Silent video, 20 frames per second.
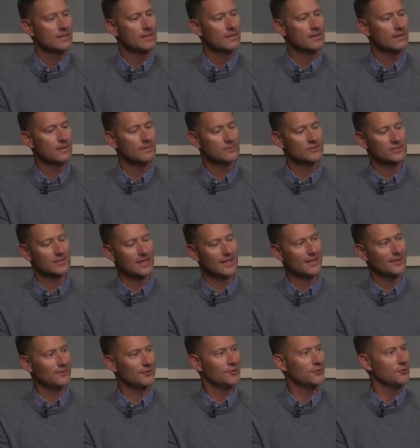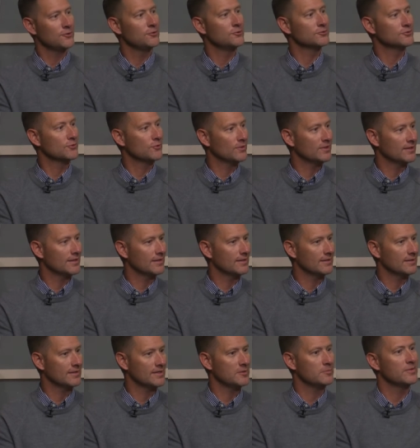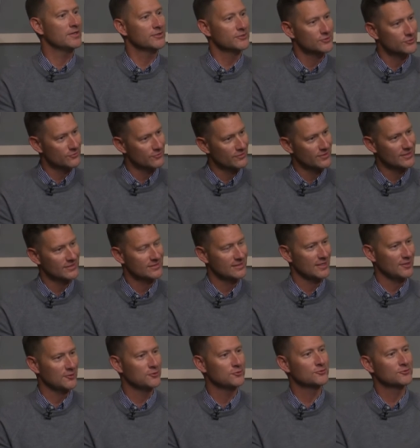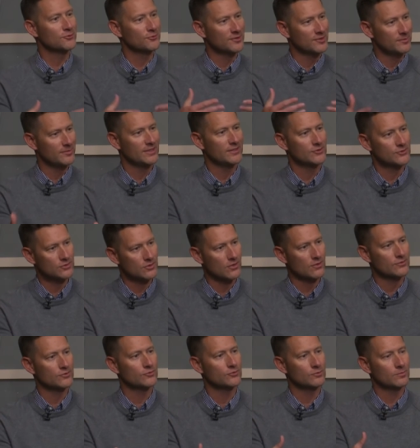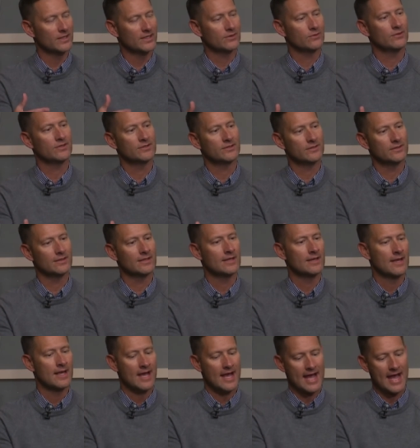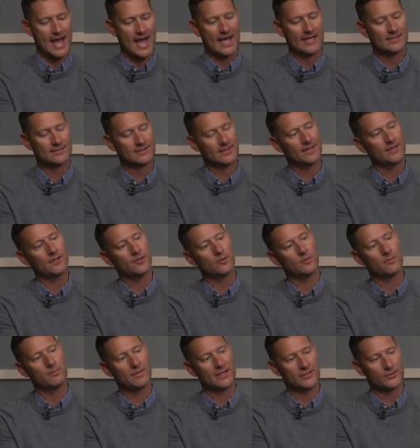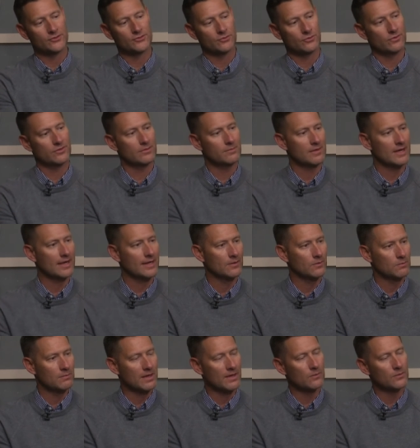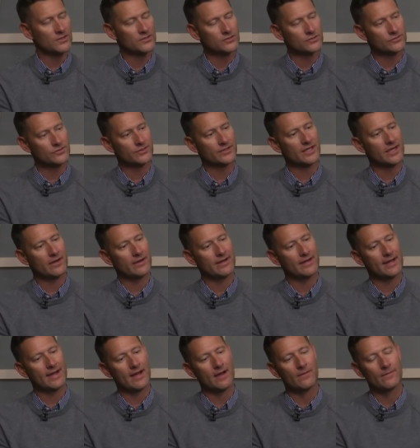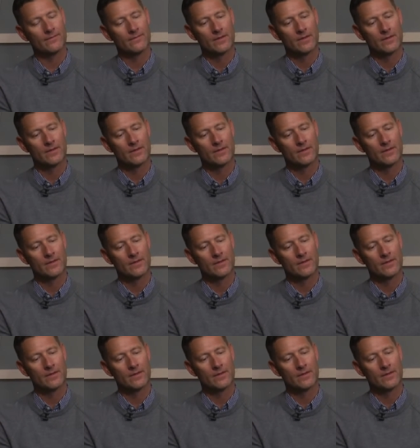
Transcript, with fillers: um, say who's going to administer the estate, who's going to be in charge, who am I going to ask to help make sure that my, my wishes are carried out.